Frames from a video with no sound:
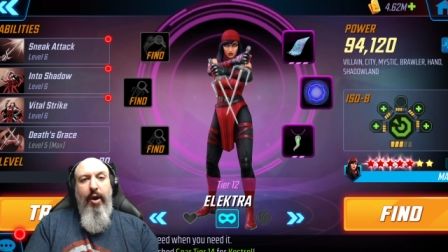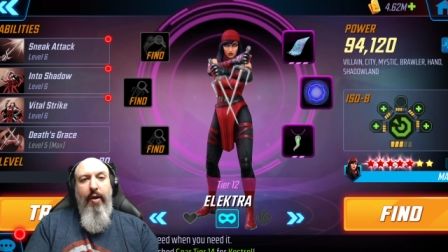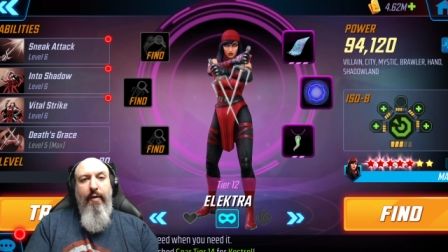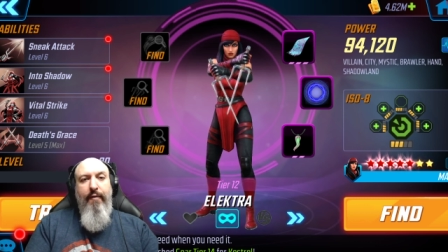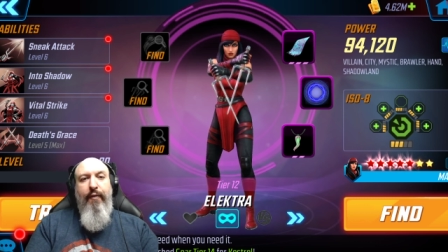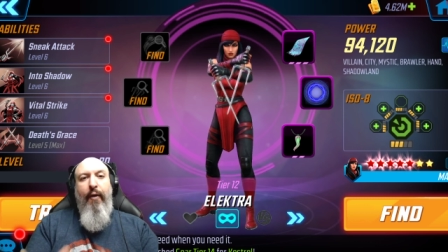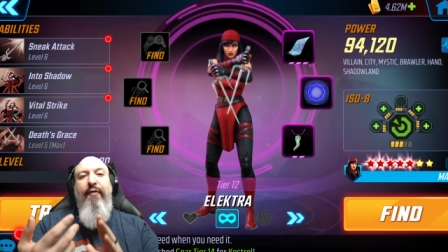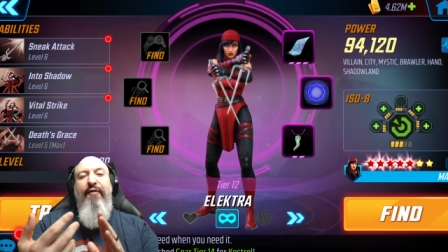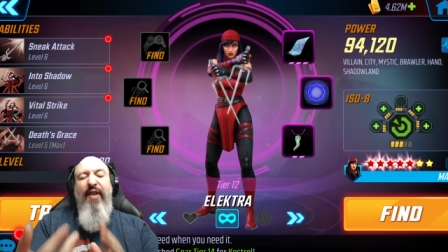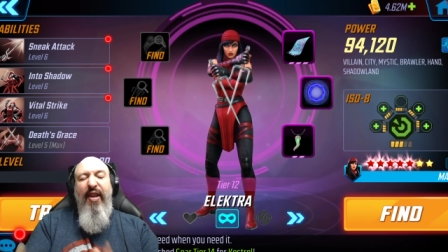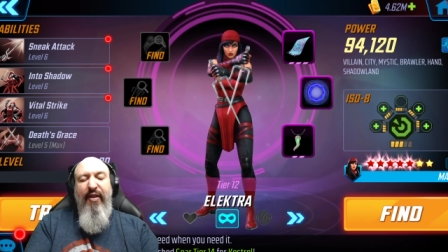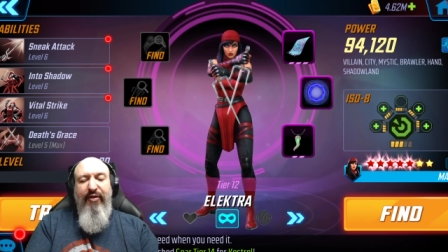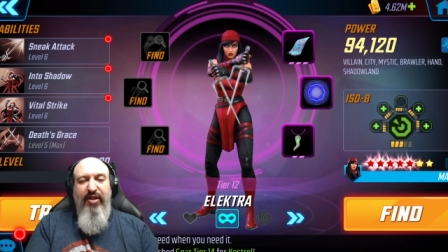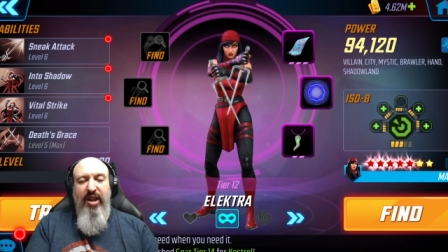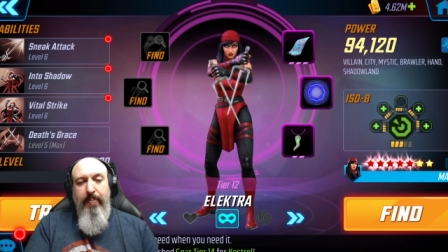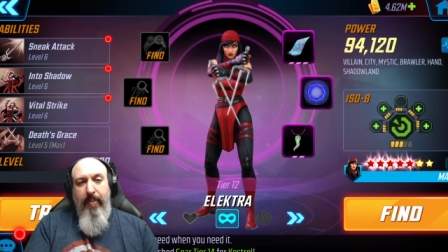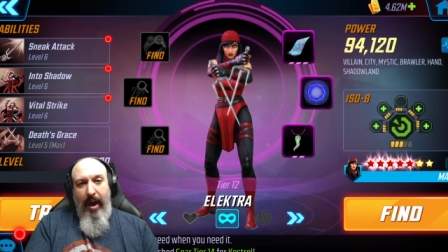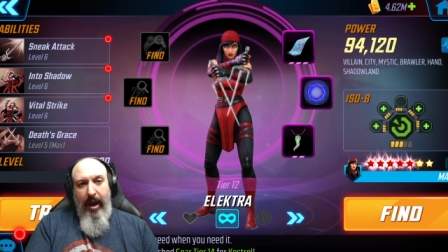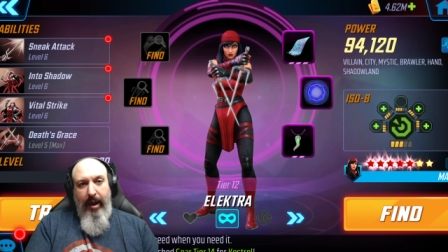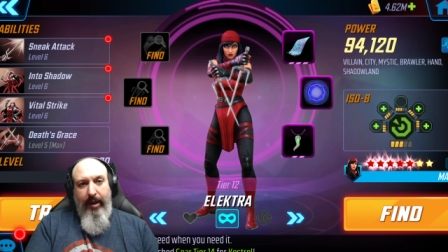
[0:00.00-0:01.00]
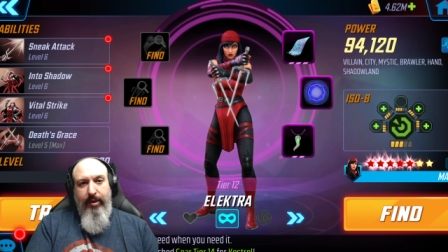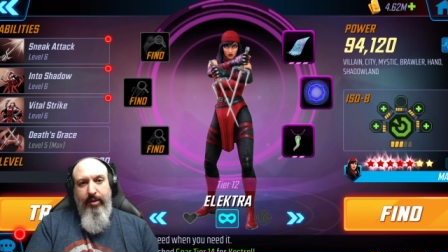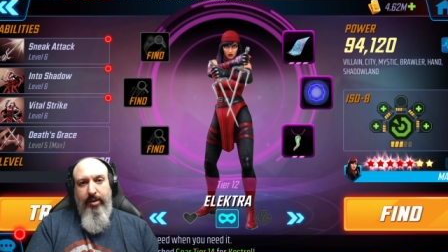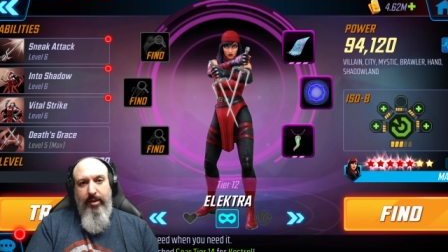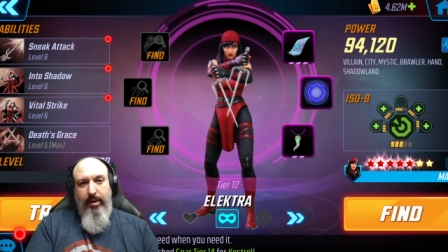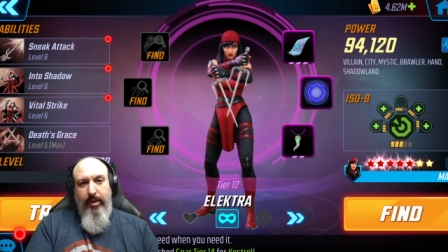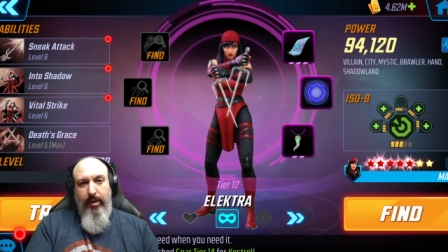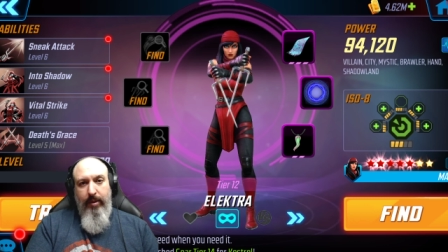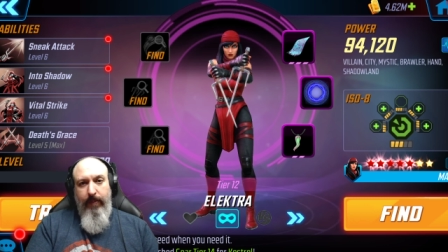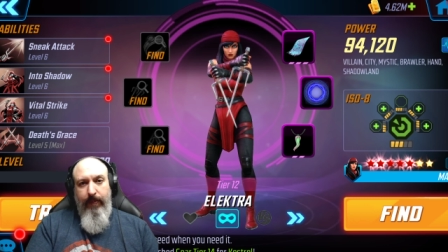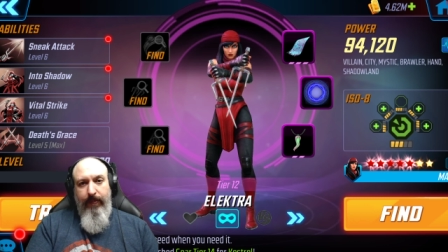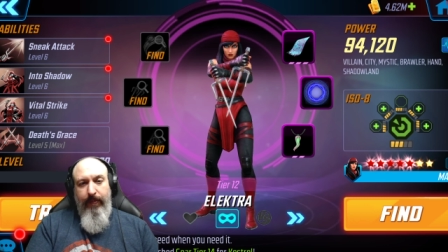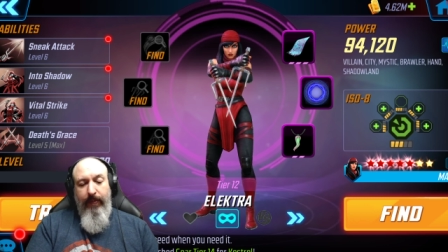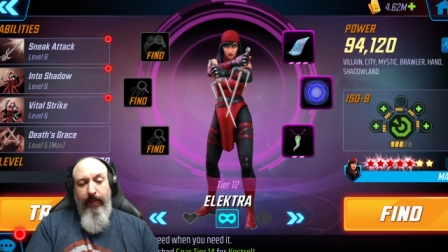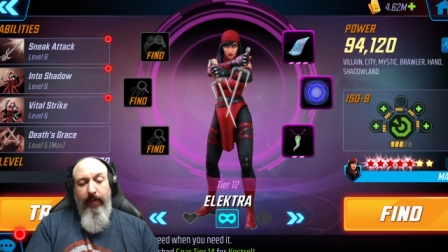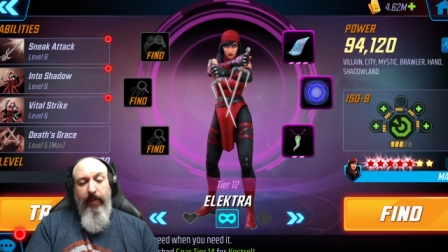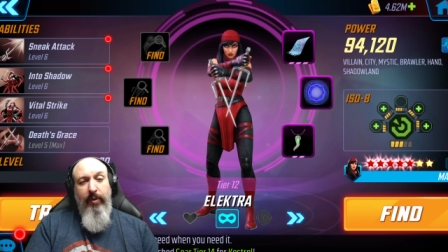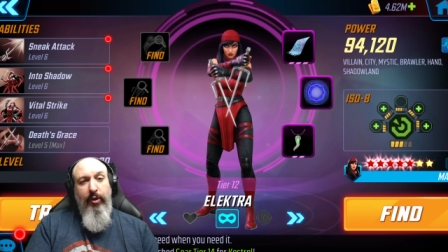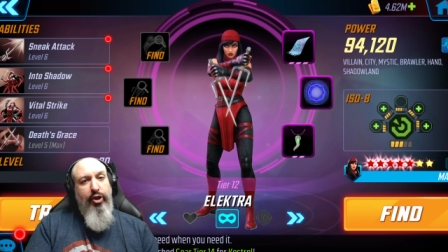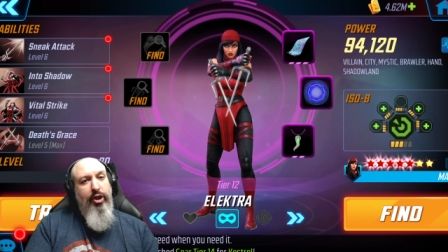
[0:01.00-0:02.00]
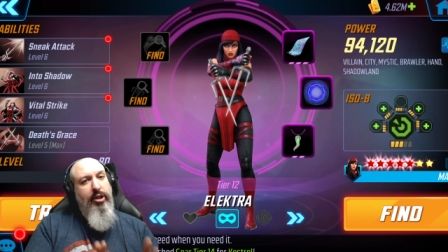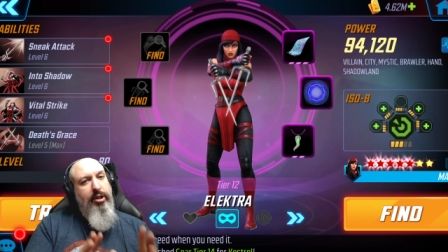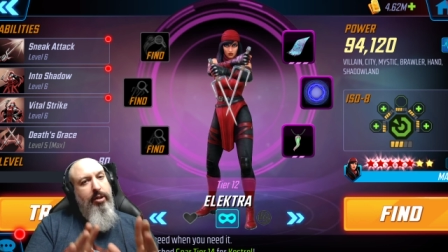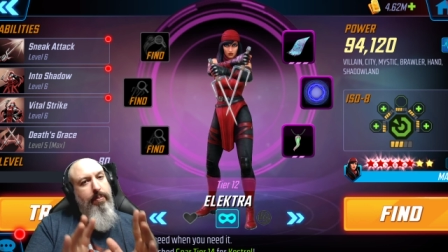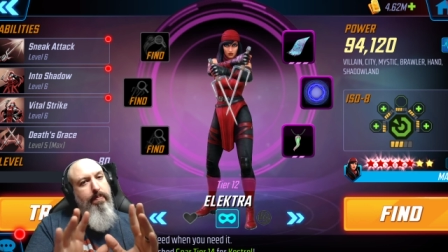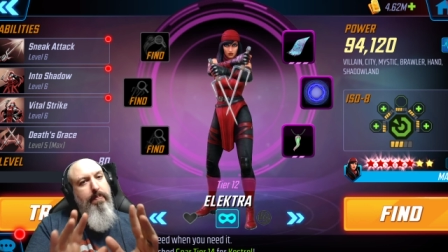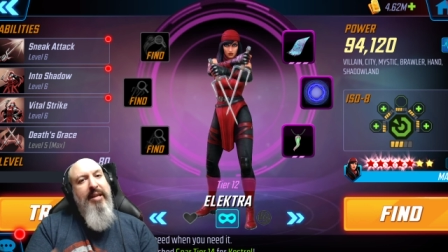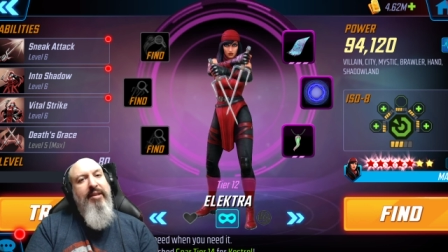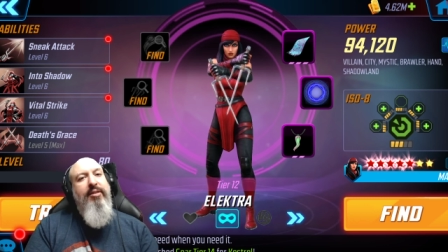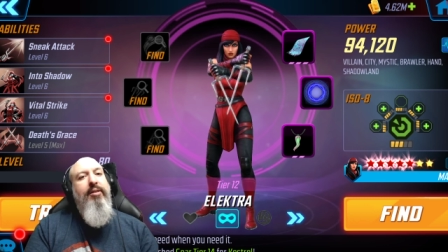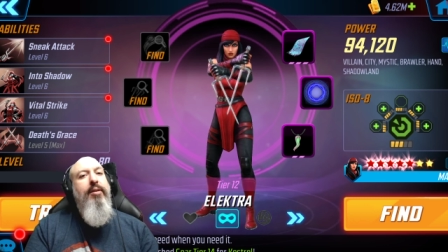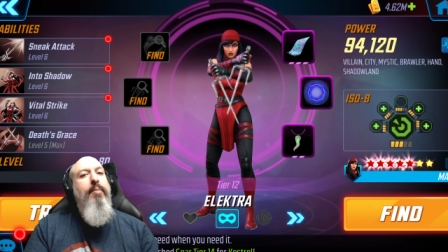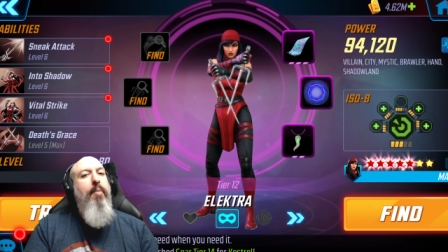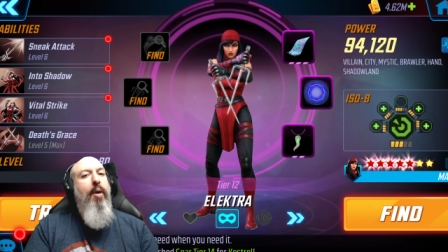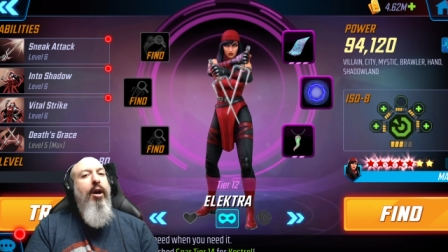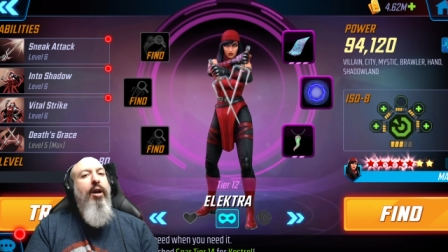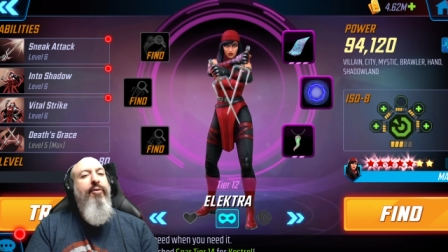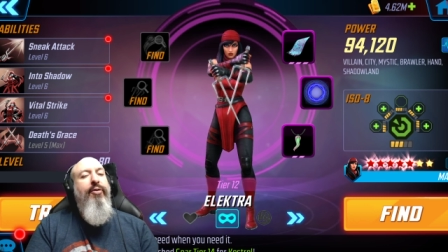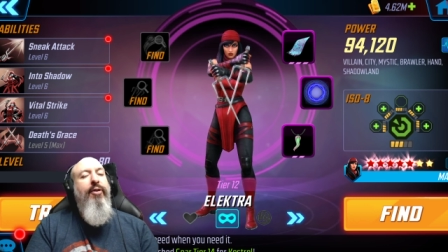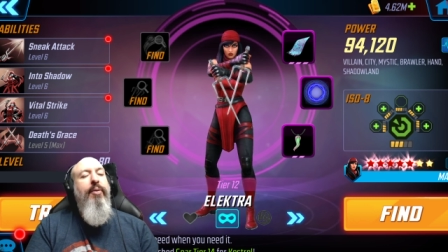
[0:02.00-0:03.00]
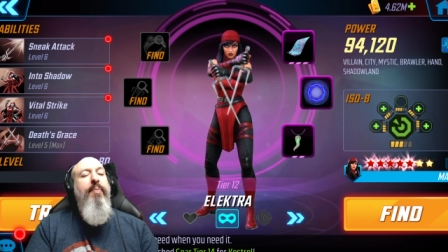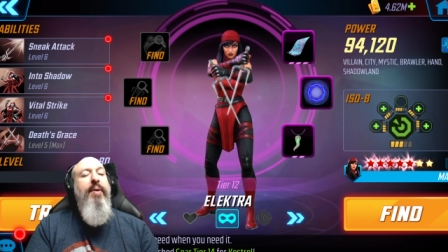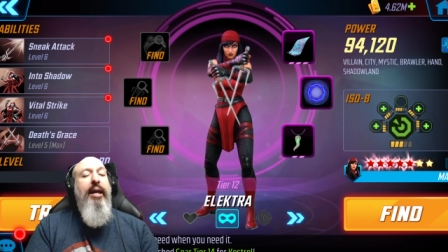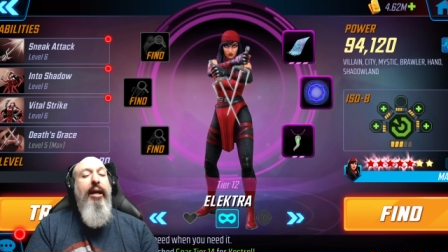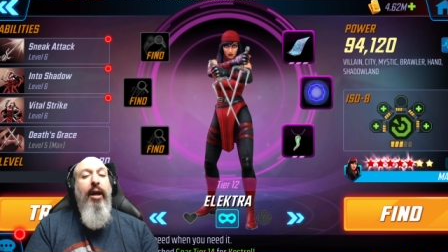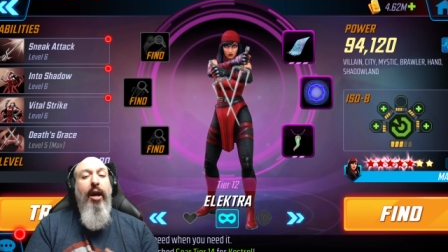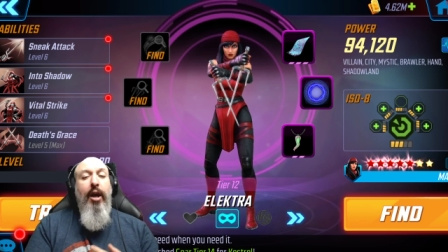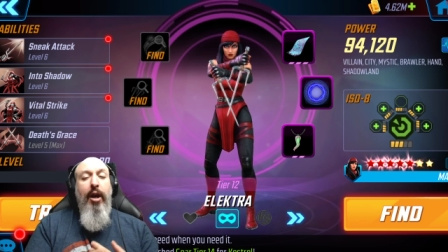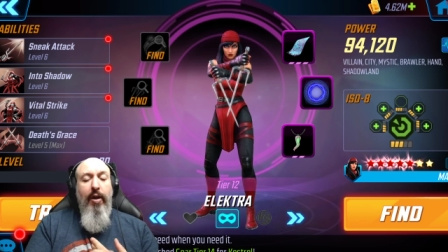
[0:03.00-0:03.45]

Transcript: for fifty bucks. Just missed the mark for me